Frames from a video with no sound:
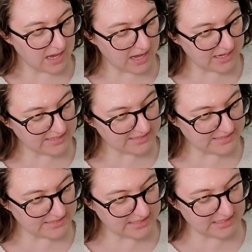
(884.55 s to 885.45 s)
I
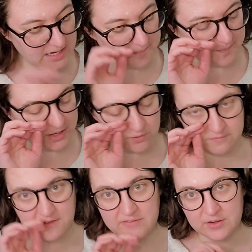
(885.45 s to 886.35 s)
did
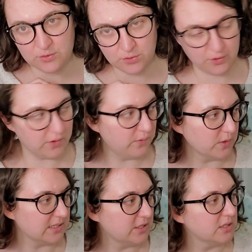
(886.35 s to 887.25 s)
about
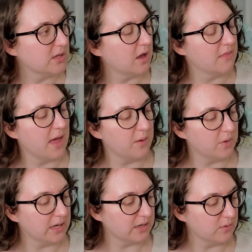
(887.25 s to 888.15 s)
534 stitches on that
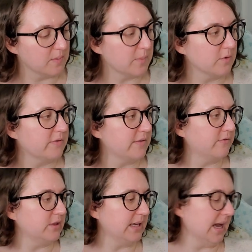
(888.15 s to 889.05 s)
one. I don't remember if I
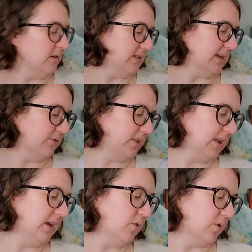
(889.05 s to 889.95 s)
fully counted
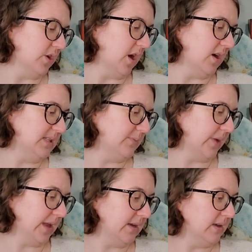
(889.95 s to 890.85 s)
everything or not,
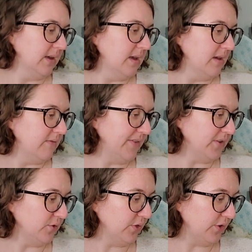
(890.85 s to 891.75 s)
but
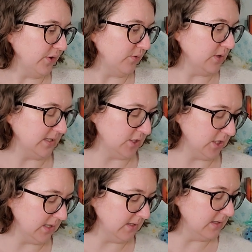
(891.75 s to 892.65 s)
534
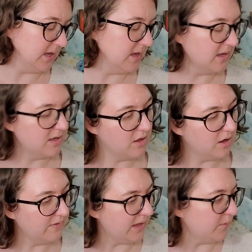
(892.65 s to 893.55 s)
stitches
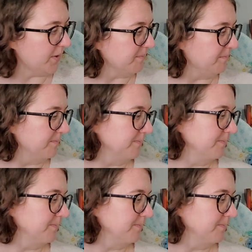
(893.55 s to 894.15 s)
on that one.